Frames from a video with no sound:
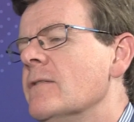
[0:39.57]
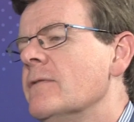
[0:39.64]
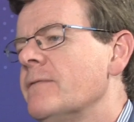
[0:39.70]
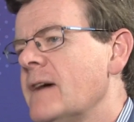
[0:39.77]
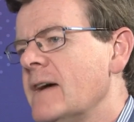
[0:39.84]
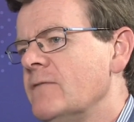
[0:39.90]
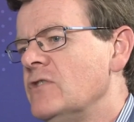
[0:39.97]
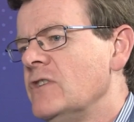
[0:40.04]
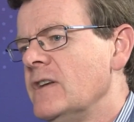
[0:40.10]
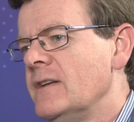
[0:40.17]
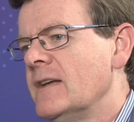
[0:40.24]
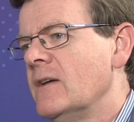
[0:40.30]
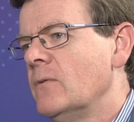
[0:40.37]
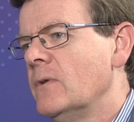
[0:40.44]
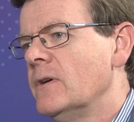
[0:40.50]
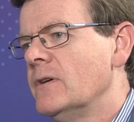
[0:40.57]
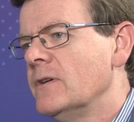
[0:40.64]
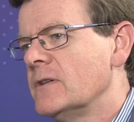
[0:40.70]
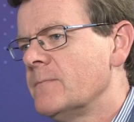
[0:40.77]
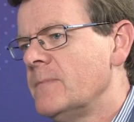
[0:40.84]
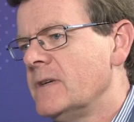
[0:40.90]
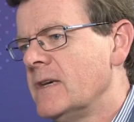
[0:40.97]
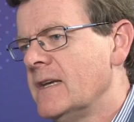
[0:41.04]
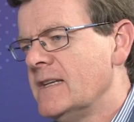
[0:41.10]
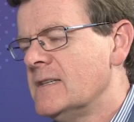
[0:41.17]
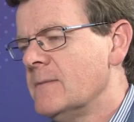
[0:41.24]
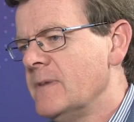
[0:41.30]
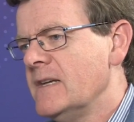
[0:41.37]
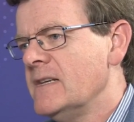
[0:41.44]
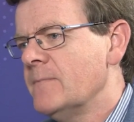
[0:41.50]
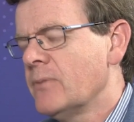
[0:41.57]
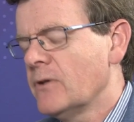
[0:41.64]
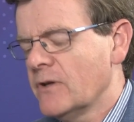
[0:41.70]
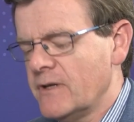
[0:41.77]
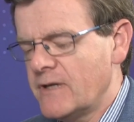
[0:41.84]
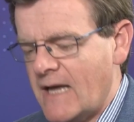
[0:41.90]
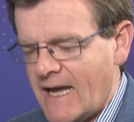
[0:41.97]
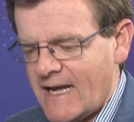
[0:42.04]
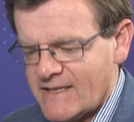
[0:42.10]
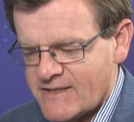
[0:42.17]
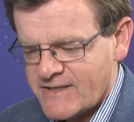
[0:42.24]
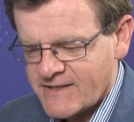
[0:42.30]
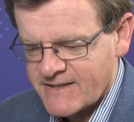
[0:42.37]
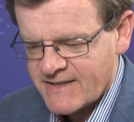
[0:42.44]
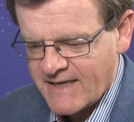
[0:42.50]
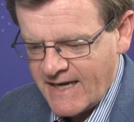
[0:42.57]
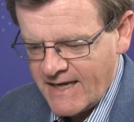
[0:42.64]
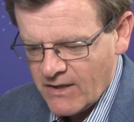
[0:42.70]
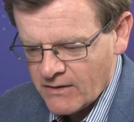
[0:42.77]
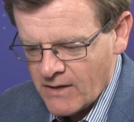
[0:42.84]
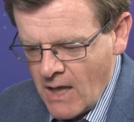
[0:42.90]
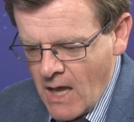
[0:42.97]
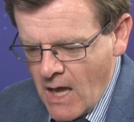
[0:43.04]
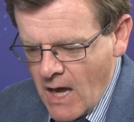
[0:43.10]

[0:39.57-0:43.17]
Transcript: 5G networks begin to be deployed at scale.